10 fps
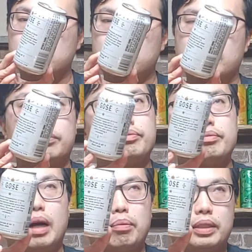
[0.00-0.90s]
or sorry,
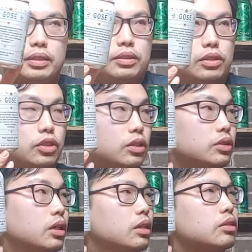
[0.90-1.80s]
Mount Pleasant, or
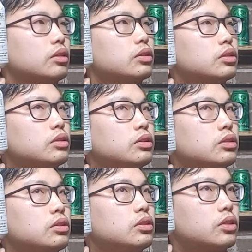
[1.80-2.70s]
char uh, not
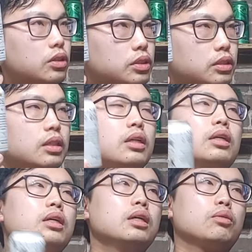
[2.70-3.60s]
Charleston,
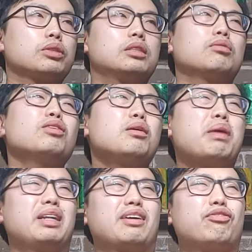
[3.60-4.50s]
which is only
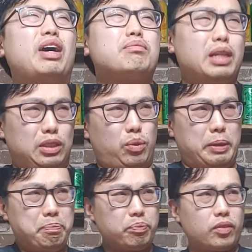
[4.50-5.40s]
about like five miles
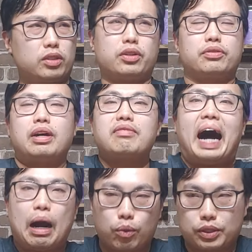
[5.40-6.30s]
away. No, sorry, five
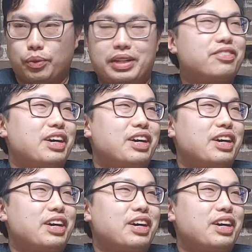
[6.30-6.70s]
hours away,